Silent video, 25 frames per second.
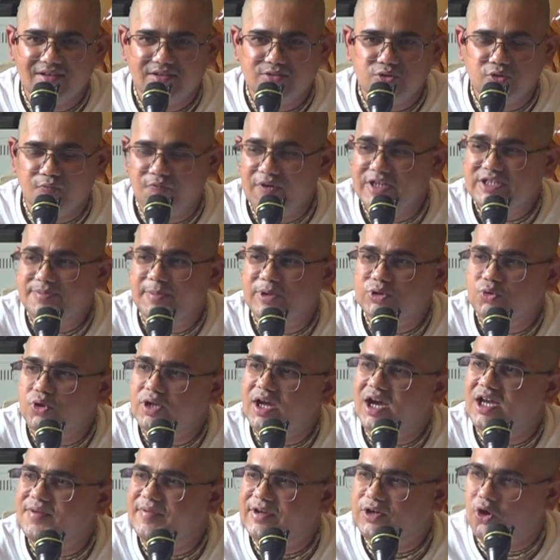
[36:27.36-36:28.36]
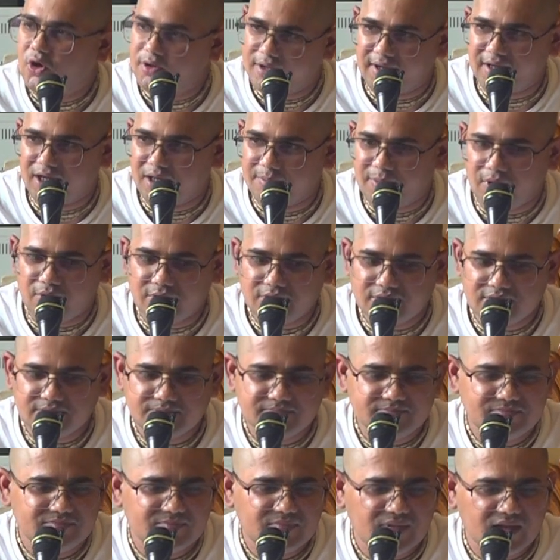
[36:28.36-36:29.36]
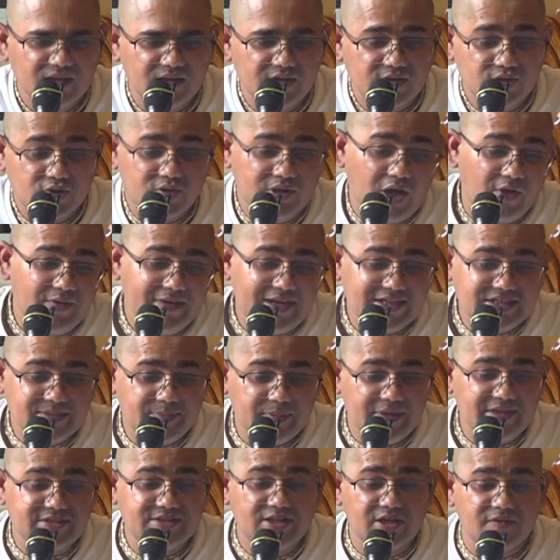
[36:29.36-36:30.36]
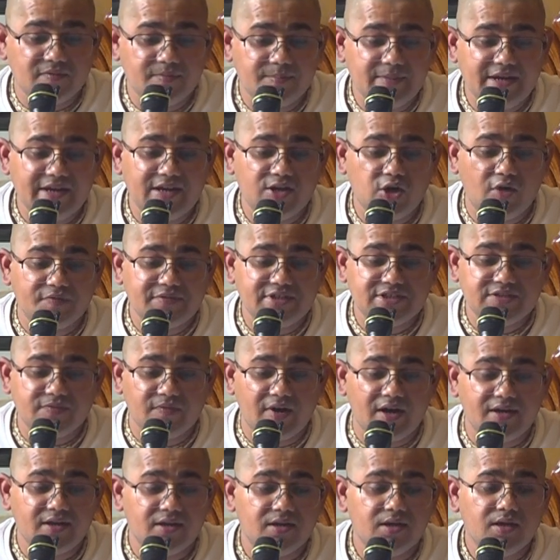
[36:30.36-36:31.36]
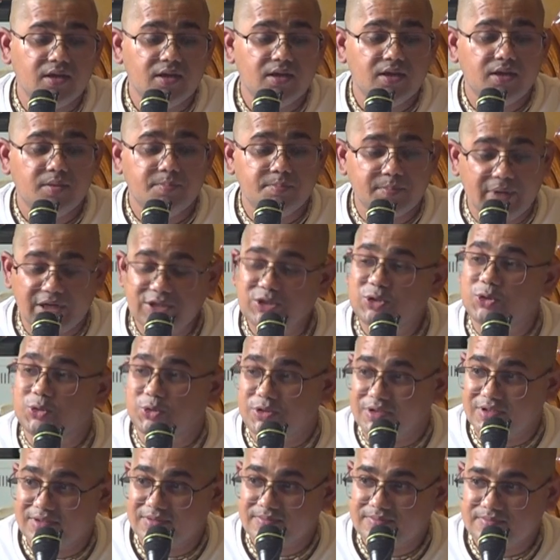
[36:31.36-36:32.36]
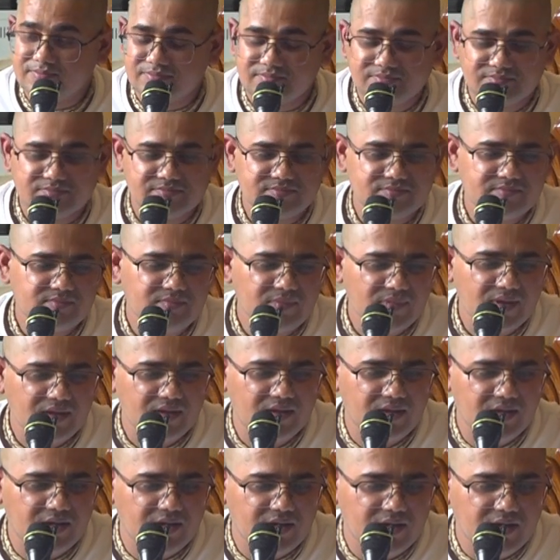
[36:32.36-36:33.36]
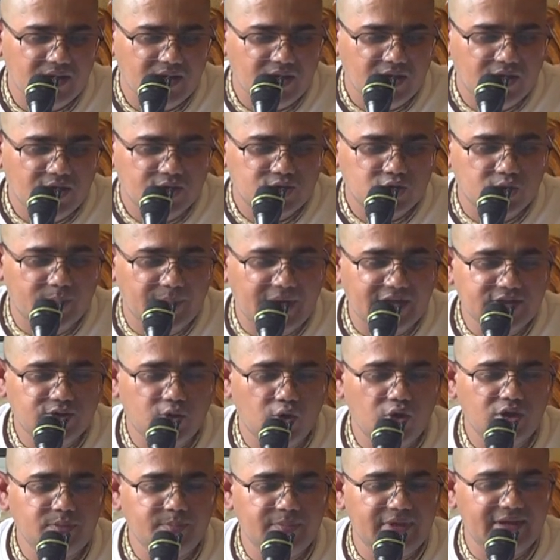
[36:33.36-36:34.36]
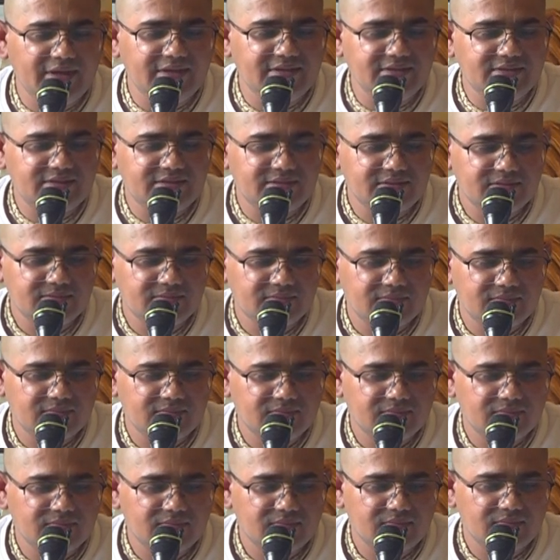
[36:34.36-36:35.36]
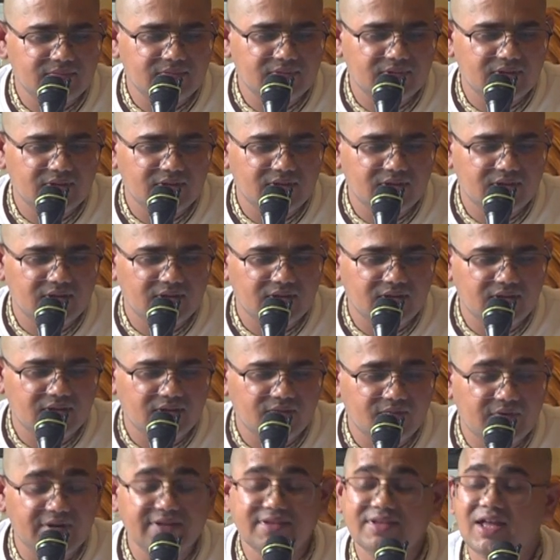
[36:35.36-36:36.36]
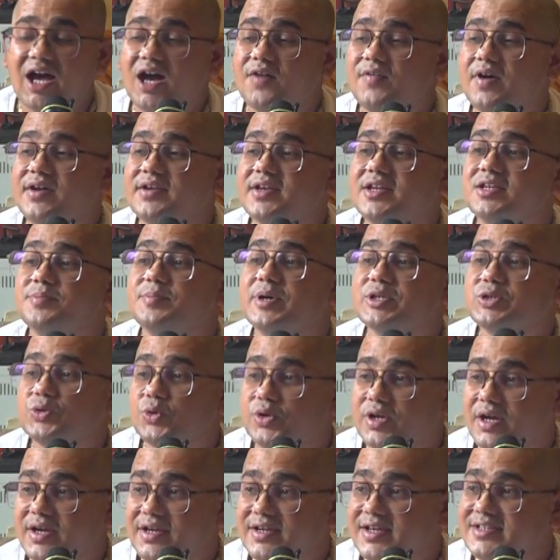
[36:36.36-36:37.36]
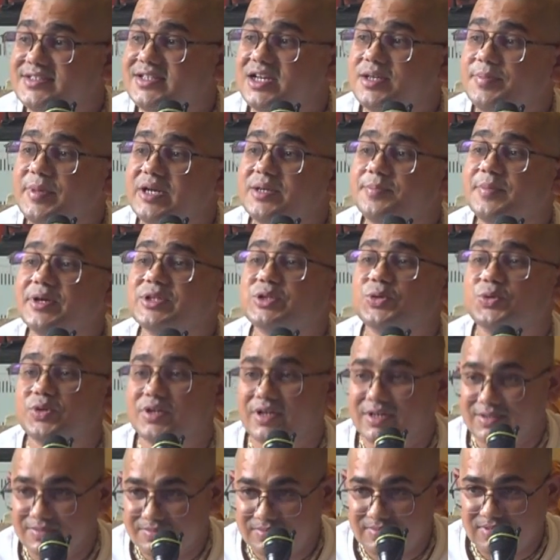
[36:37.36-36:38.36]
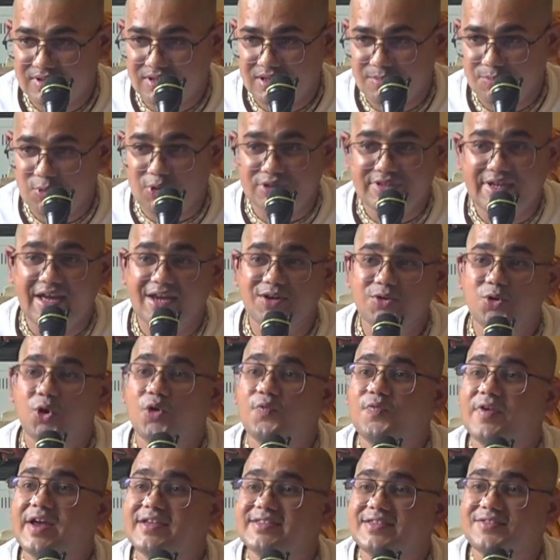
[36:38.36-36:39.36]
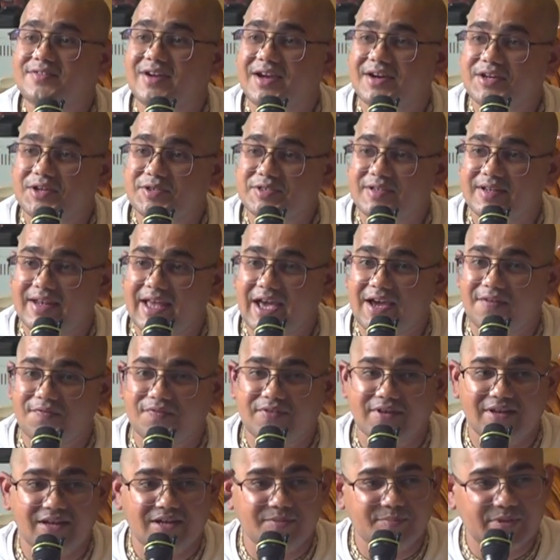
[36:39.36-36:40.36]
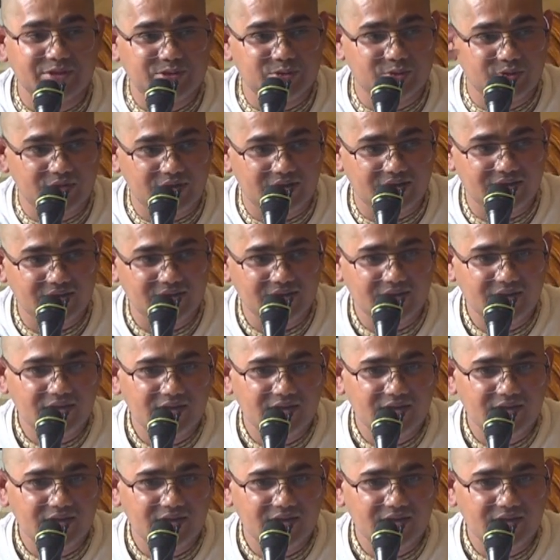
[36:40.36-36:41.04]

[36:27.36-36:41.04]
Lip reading: So, which Mathura are we talking about? So, now he explains the meaning of this word Madhun. So, Madhun means Vrindavan in Mathura. It doesn't mean Mathura. Because there are no friends and relatives left in Mathura.